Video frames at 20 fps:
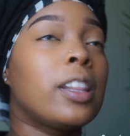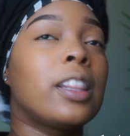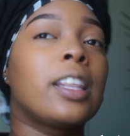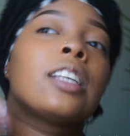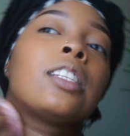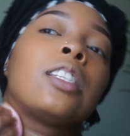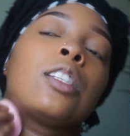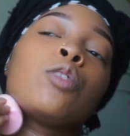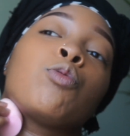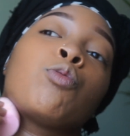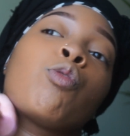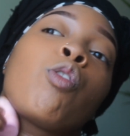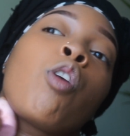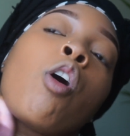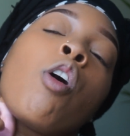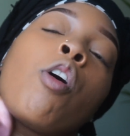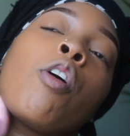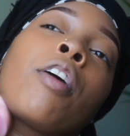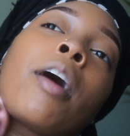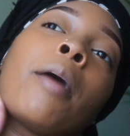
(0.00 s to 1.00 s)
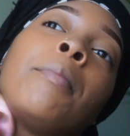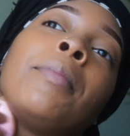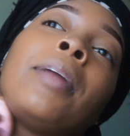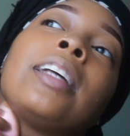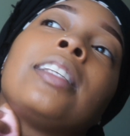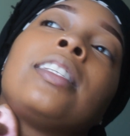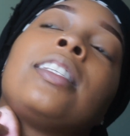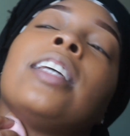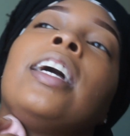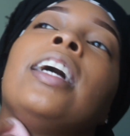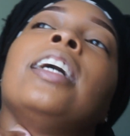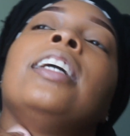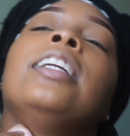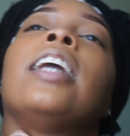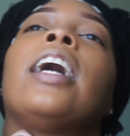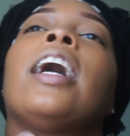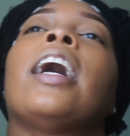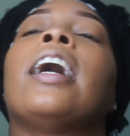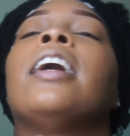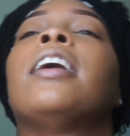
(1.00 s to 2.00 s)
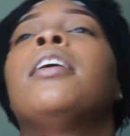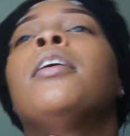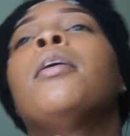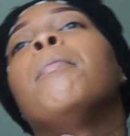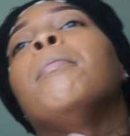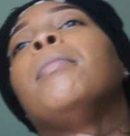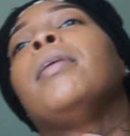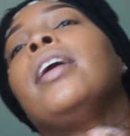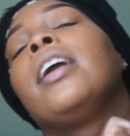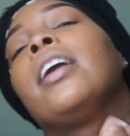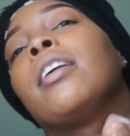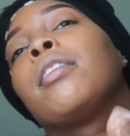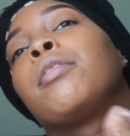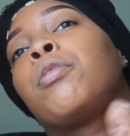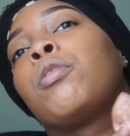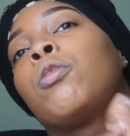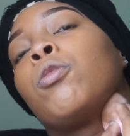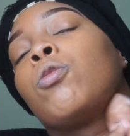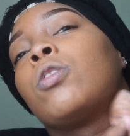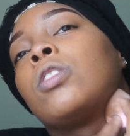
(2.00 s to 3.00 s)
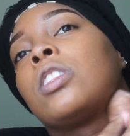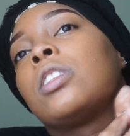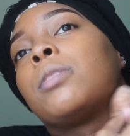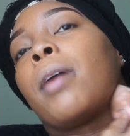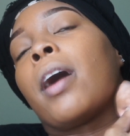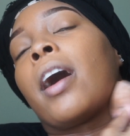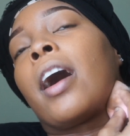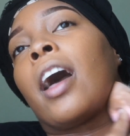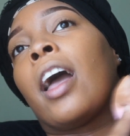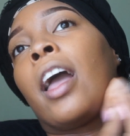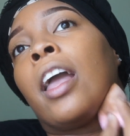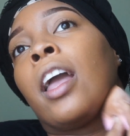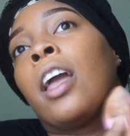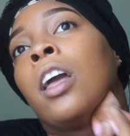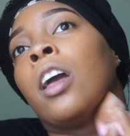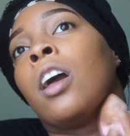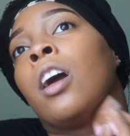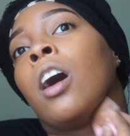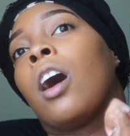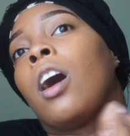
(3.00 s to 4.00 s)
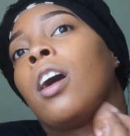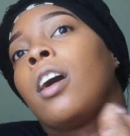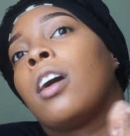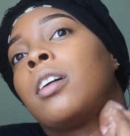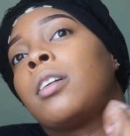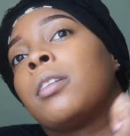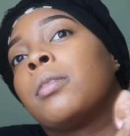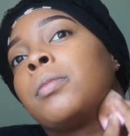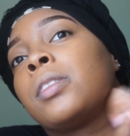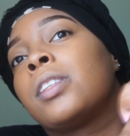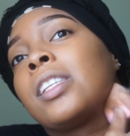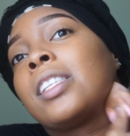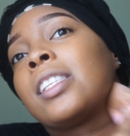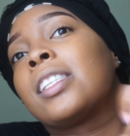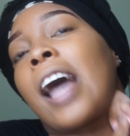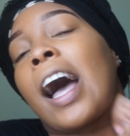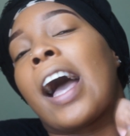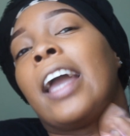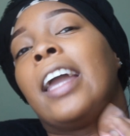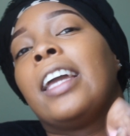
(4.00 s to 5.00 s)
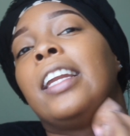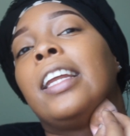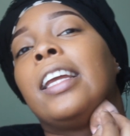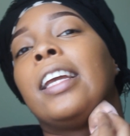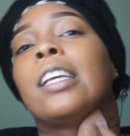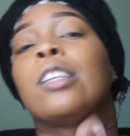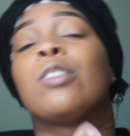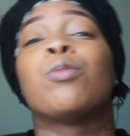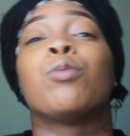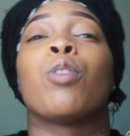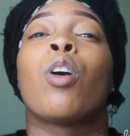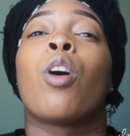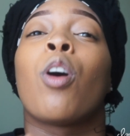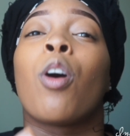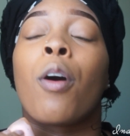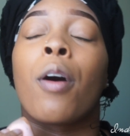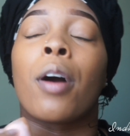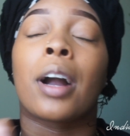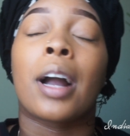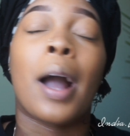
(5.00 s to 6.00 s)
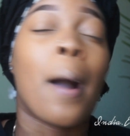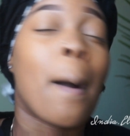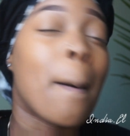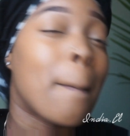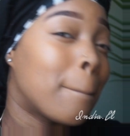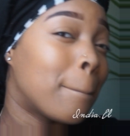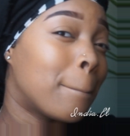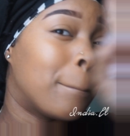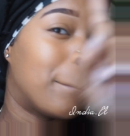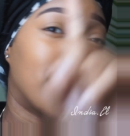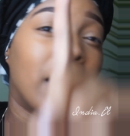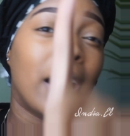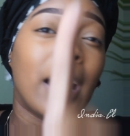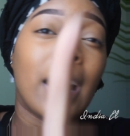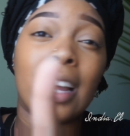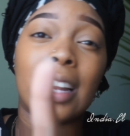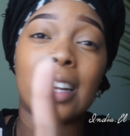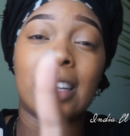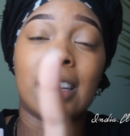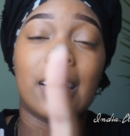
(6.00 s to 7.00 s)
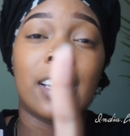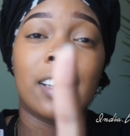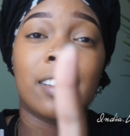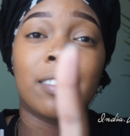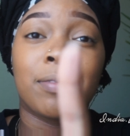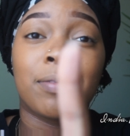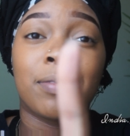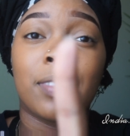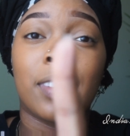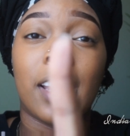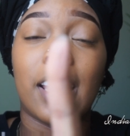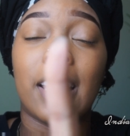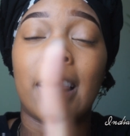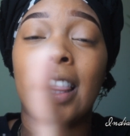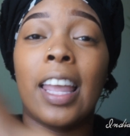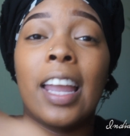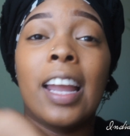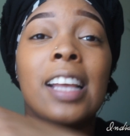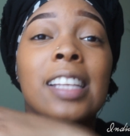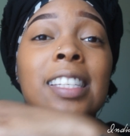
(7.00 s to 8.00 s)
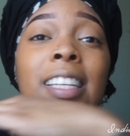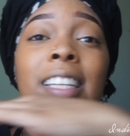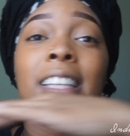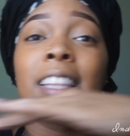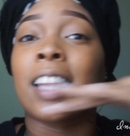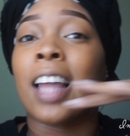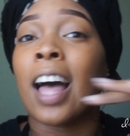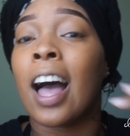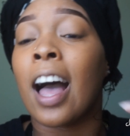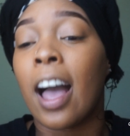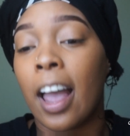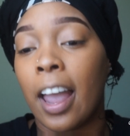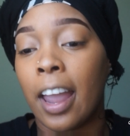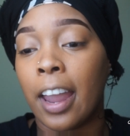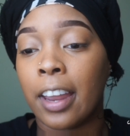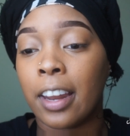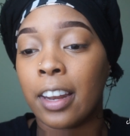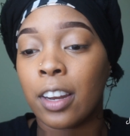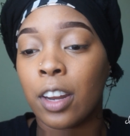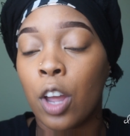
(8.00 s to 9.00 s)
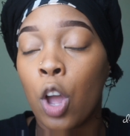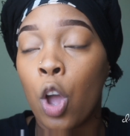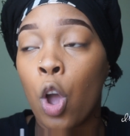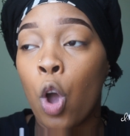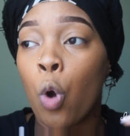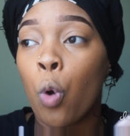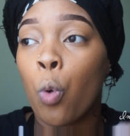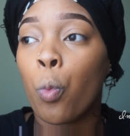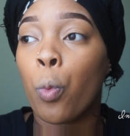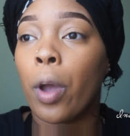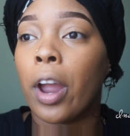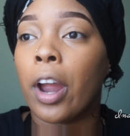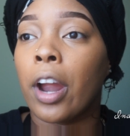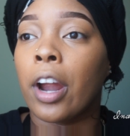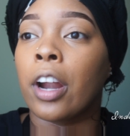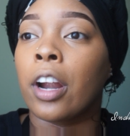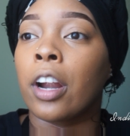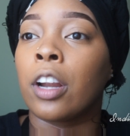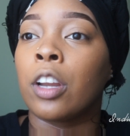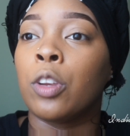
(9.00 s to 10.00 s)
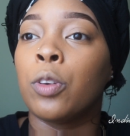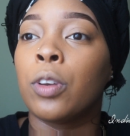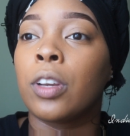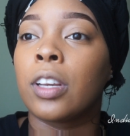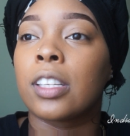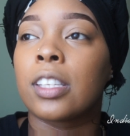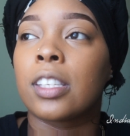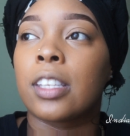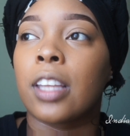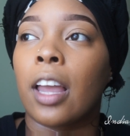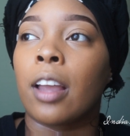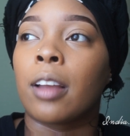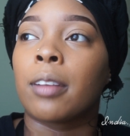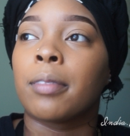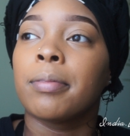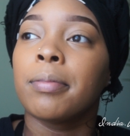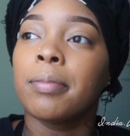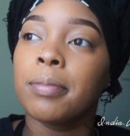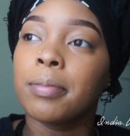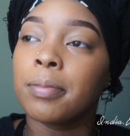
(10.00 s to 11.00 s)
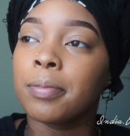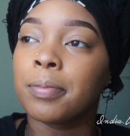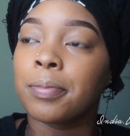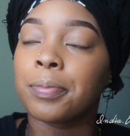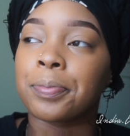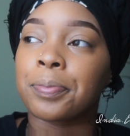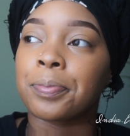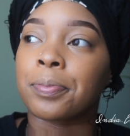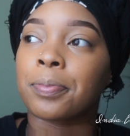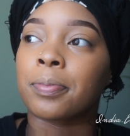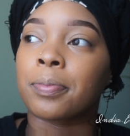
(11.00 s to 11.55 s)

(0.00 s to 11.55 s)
this is wrong. I'm not saying that being influenced by society is wrong, but is a line where you can say, oh